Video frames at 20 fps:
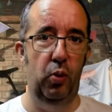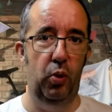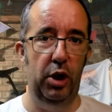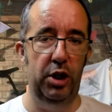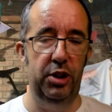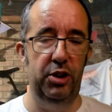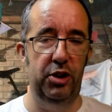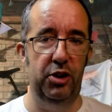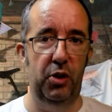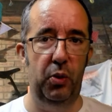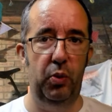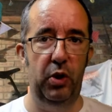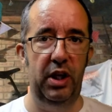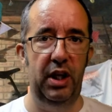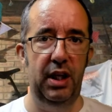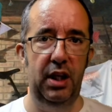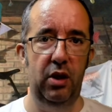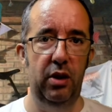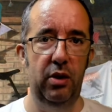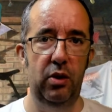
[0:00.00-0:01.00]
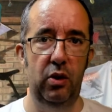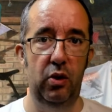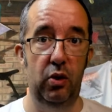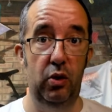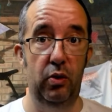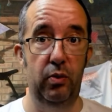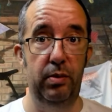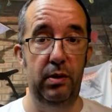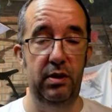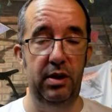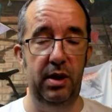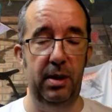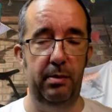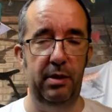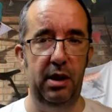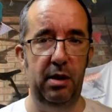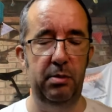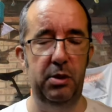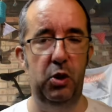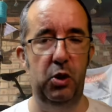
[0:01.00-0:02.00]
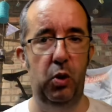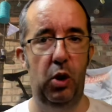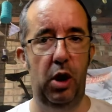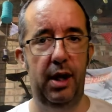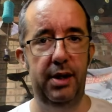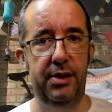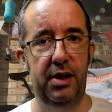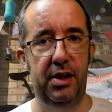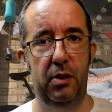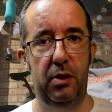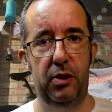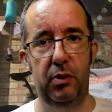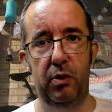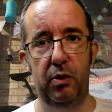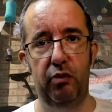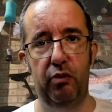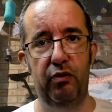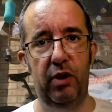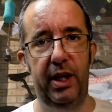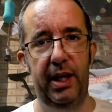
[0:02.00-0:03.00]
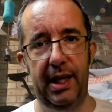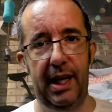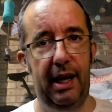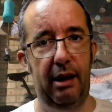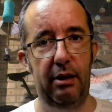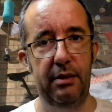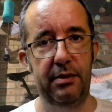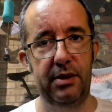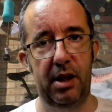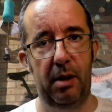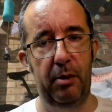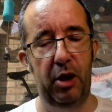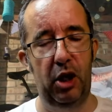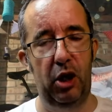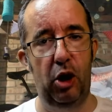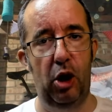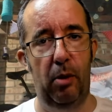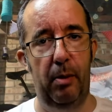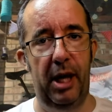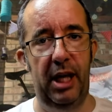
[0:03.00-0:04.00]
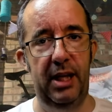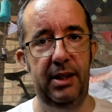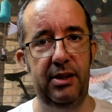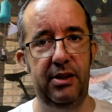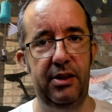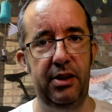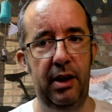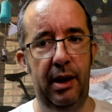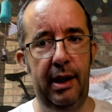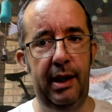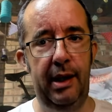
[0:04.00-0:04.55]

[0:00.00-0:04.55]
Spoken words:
once a week or sometimes twice, I'll do a readout of some of the comments